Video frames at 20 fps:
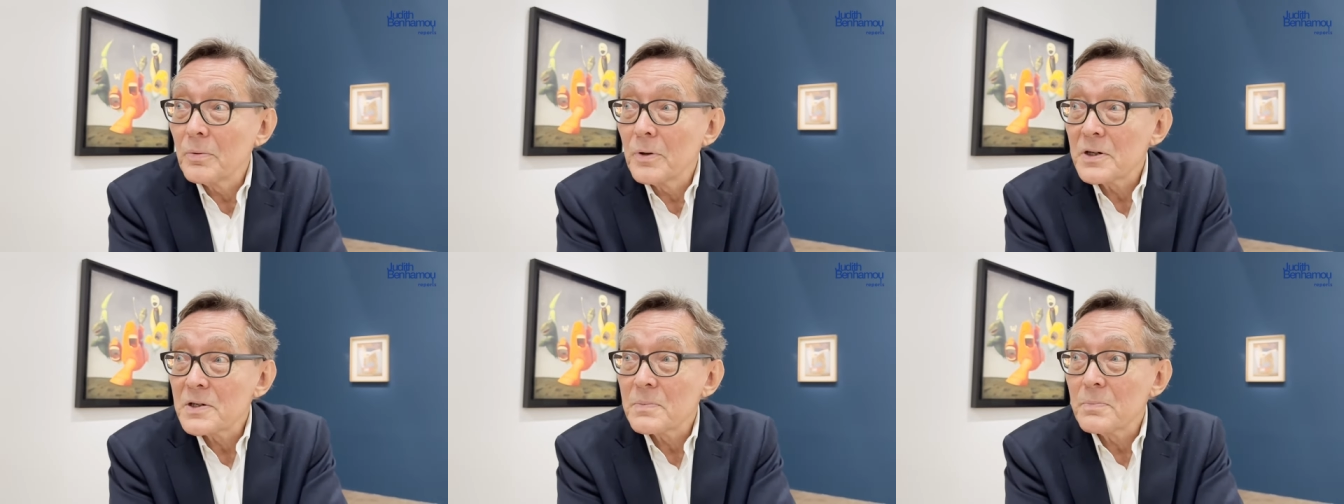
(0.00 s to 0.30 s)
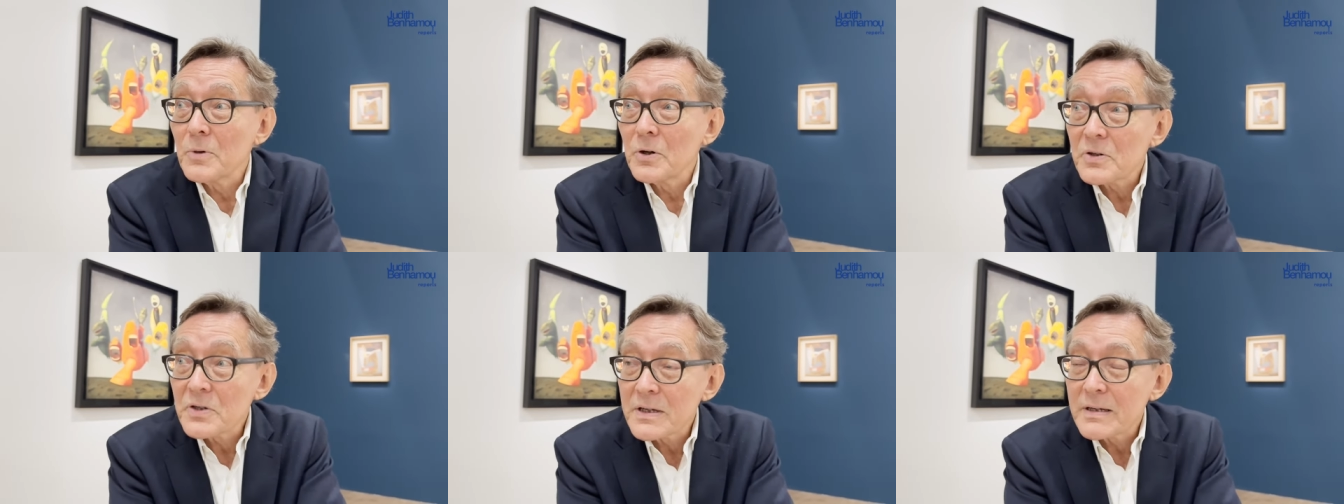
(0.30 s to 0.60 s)
was
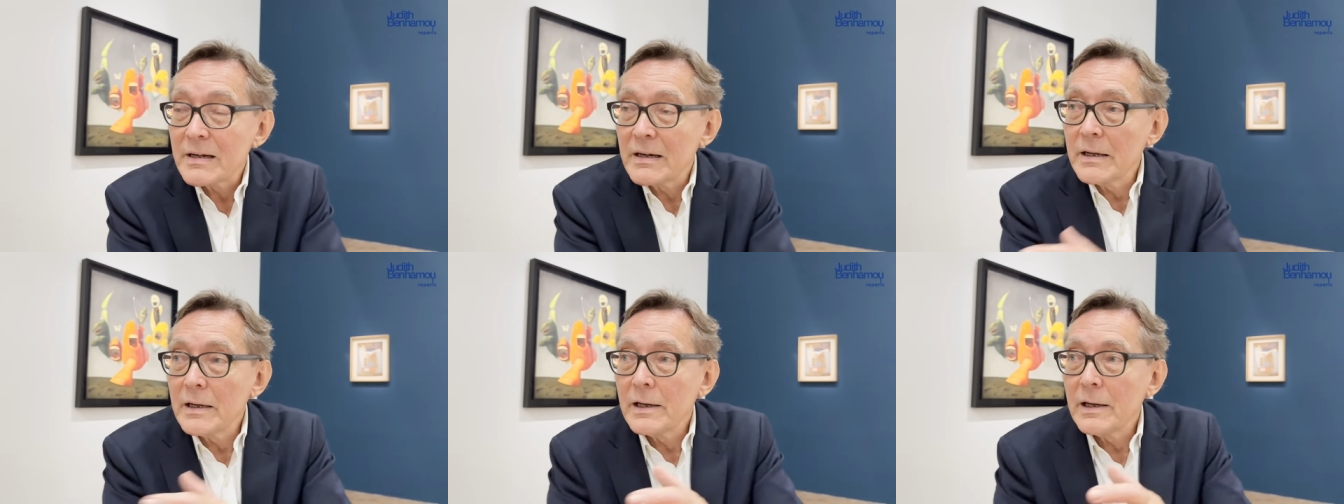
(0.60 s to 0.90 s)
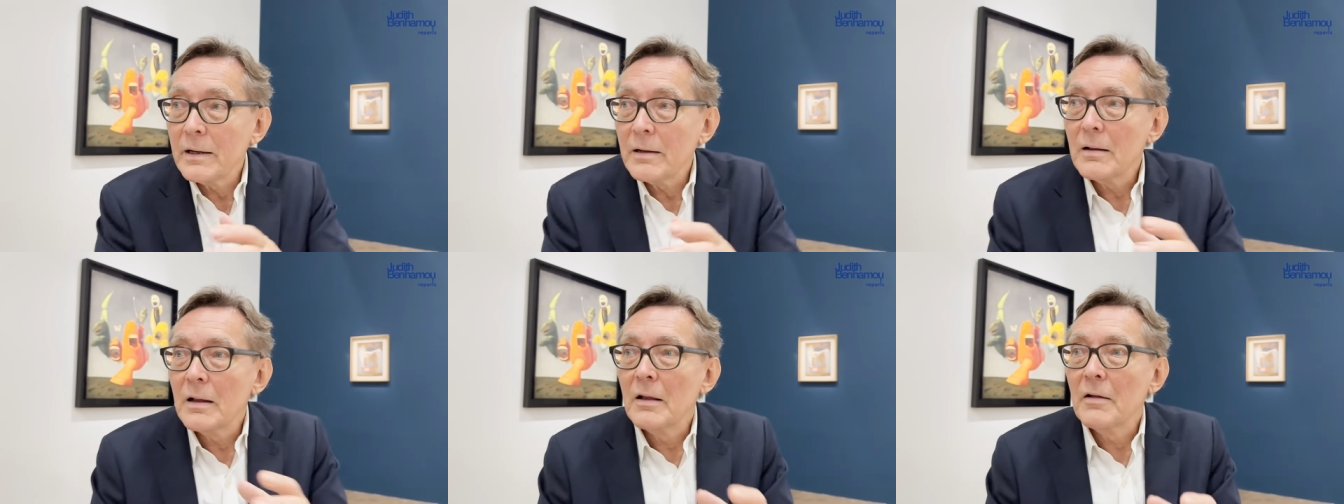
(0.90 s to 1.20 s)

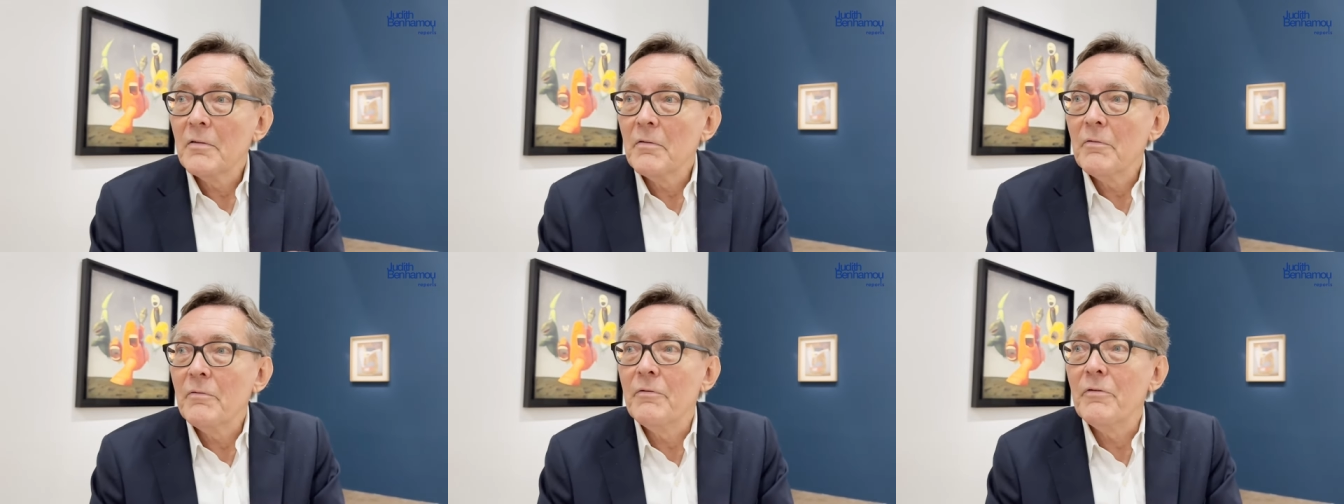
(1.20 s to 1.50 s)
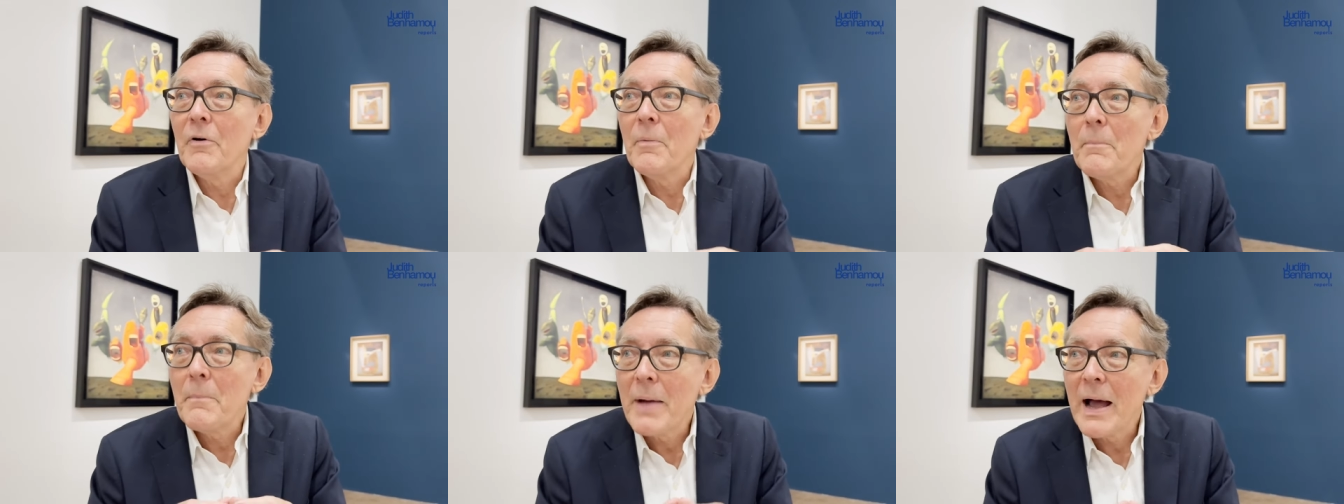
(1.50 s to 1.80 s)
mostly
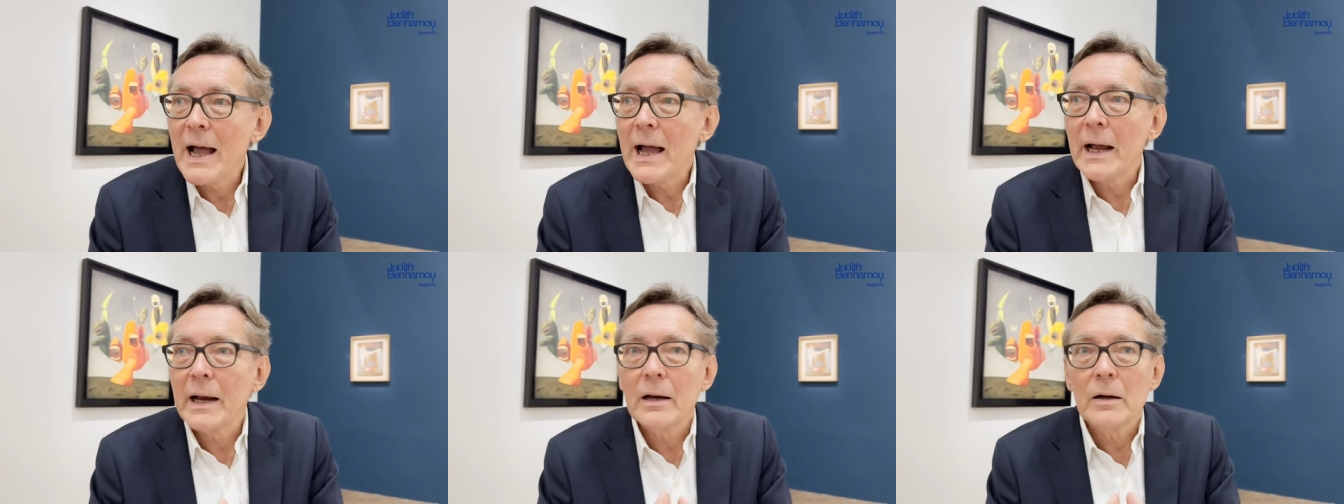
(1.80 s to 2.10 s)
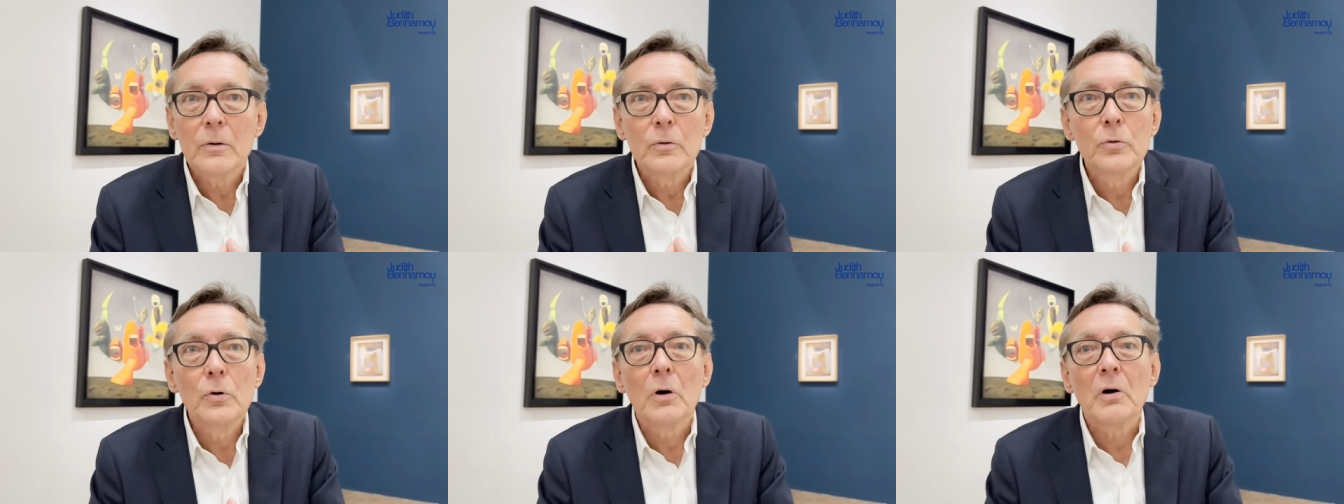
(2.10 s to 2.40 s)
the
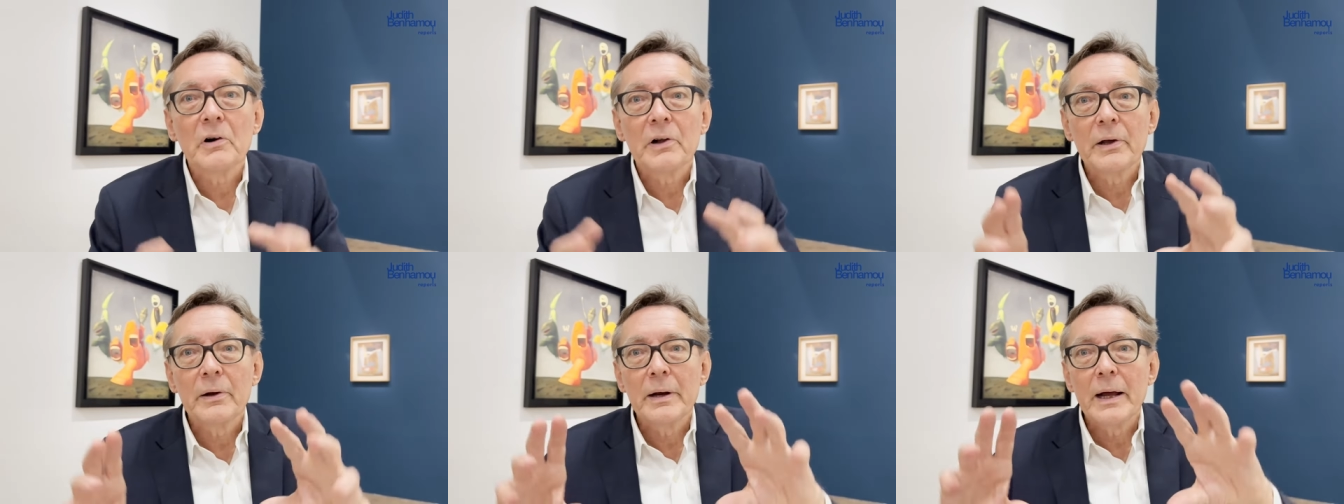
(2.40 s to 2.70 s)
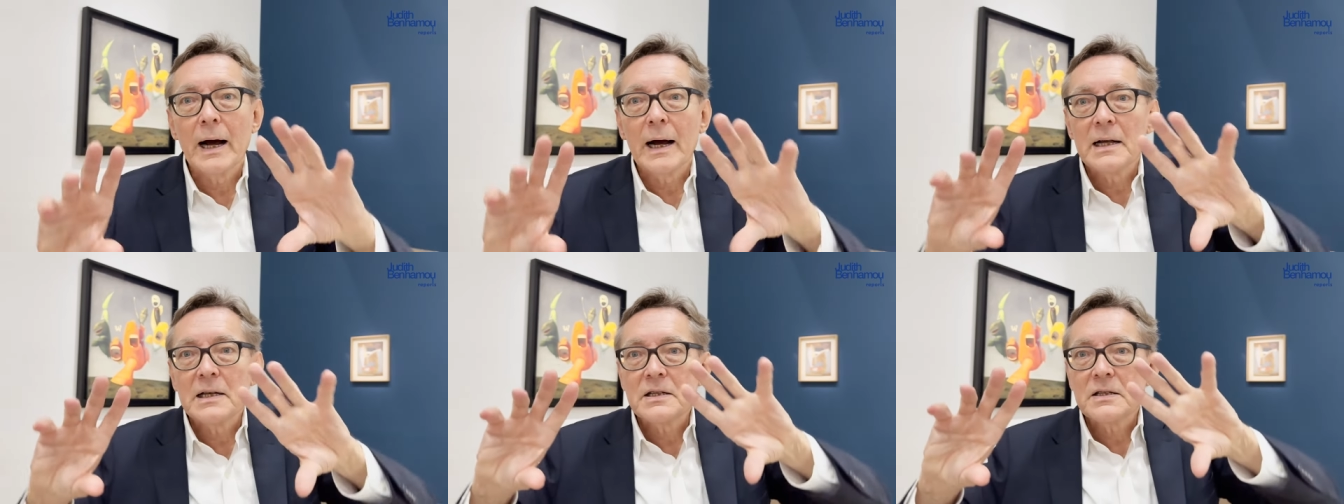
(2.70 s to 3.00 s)
man who
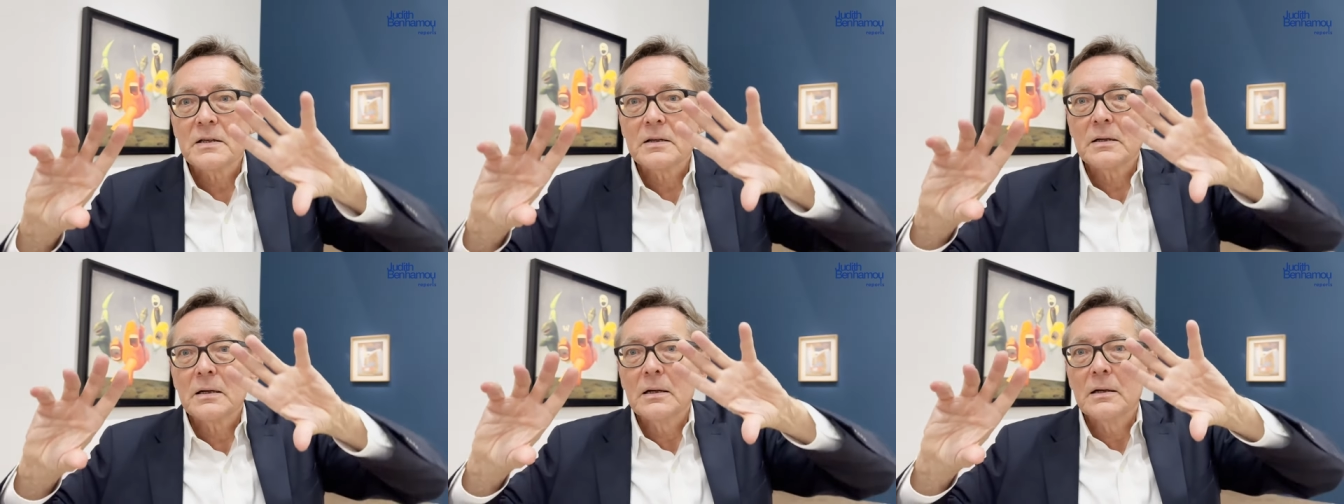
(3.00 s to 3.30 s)
organized